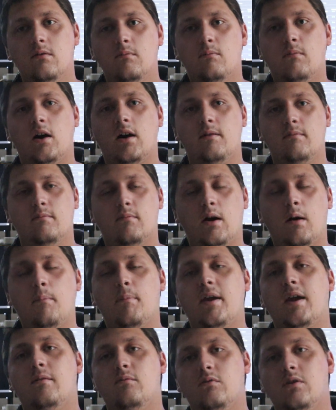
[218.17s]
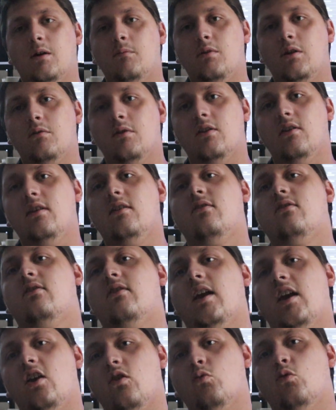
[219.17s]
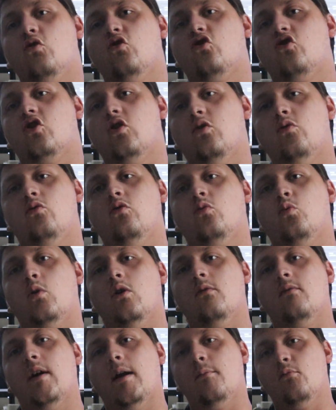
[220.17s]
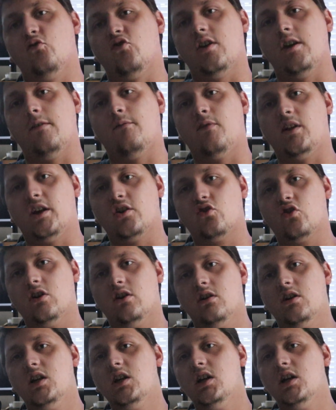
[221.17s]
My BMW is stage 1 tuned with MG flasher,